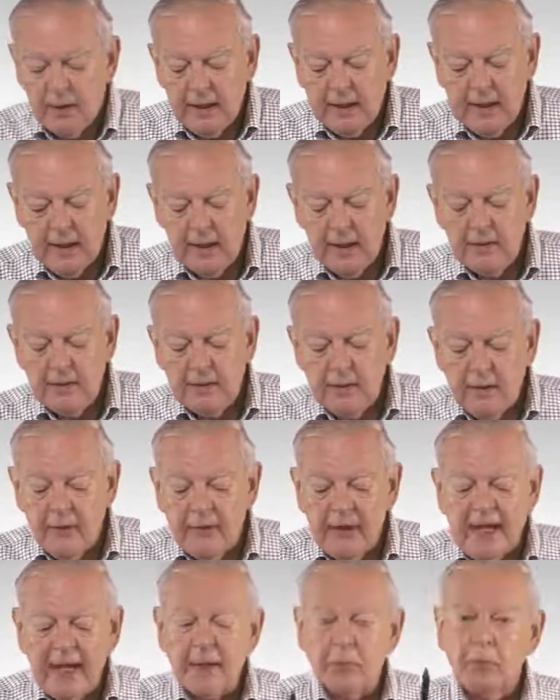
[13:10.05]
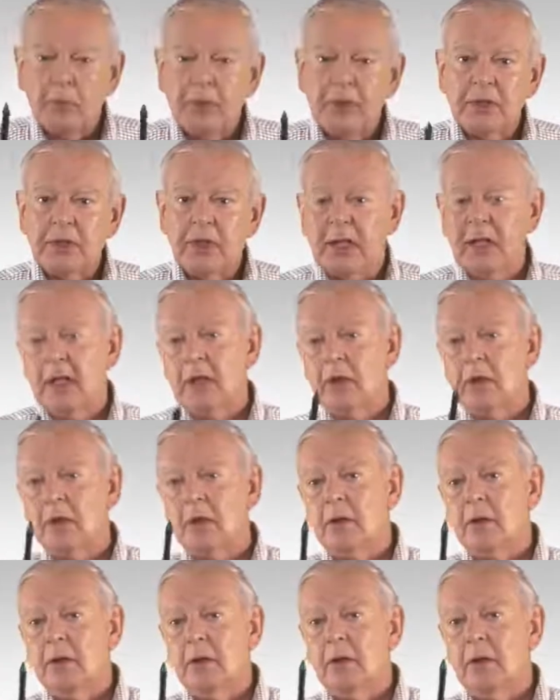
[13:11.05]
in that
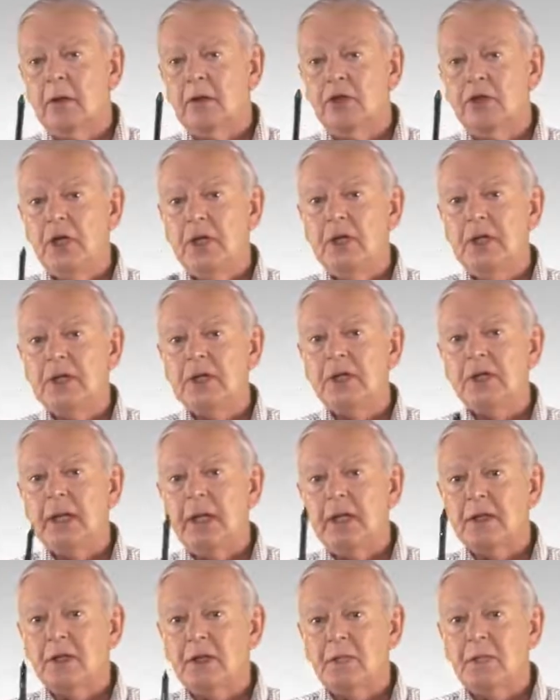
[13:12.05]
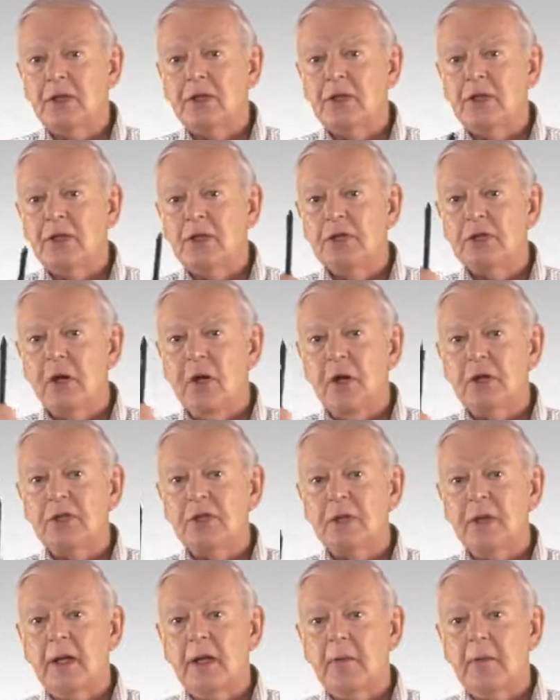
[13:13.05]
particular genus and species,
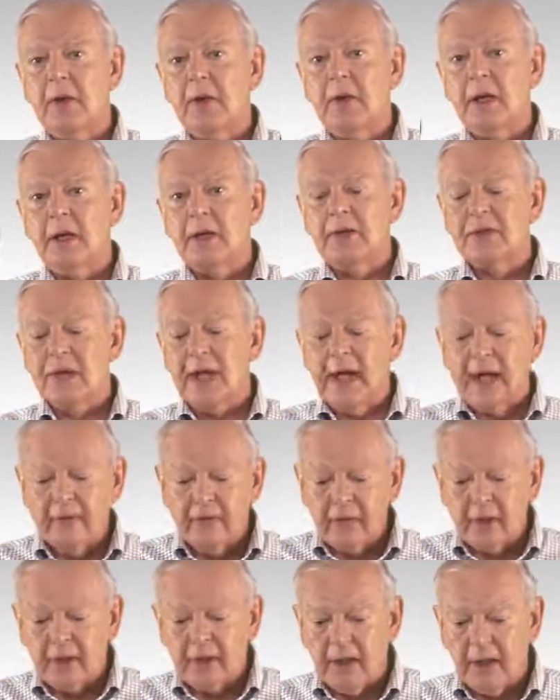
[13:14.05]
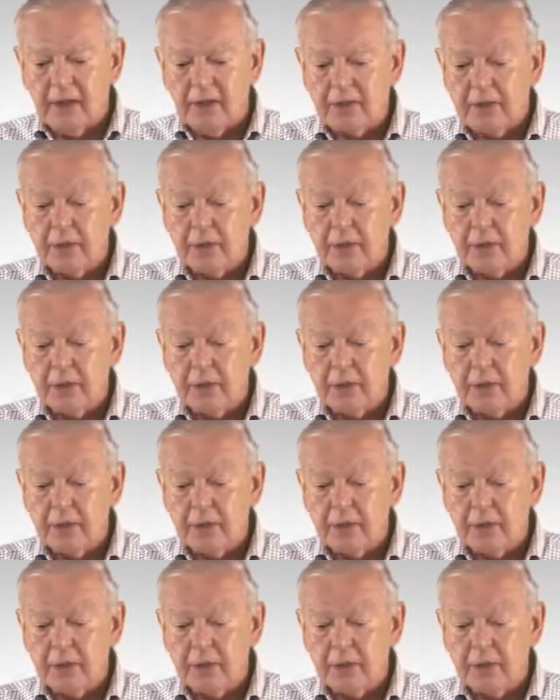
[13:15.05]
Australopithecus africanus.